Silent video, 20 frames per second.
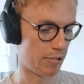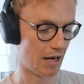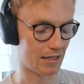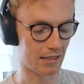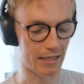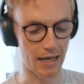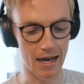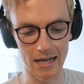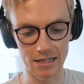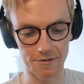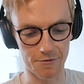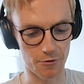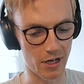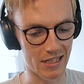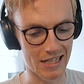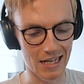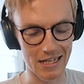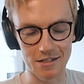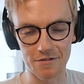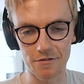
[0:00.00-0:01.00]
But yeah, as for
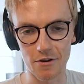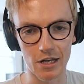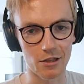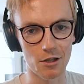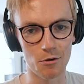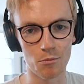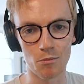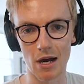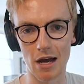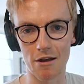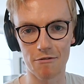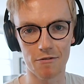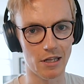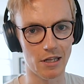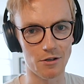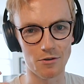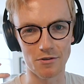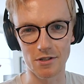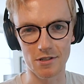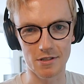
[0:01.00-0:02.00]
identifying them, I feel
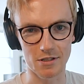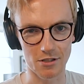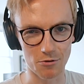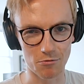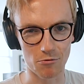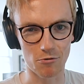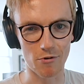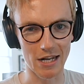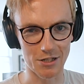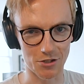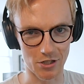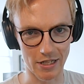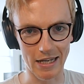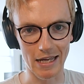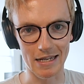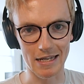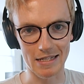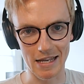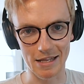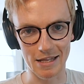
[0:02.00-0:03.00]
like you gradually
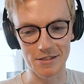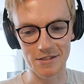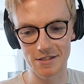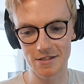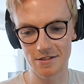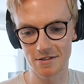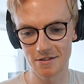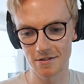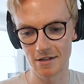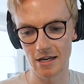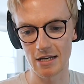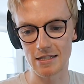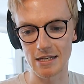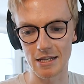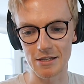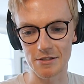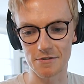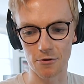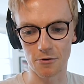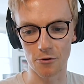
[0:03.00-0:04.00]
get a sense
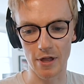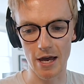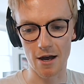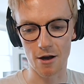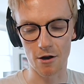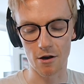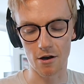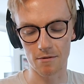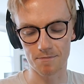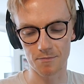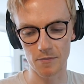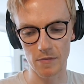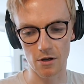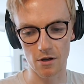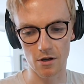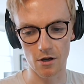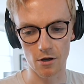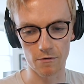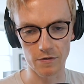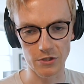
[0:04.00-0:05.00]
for that
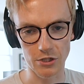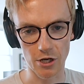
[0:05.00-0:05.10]
over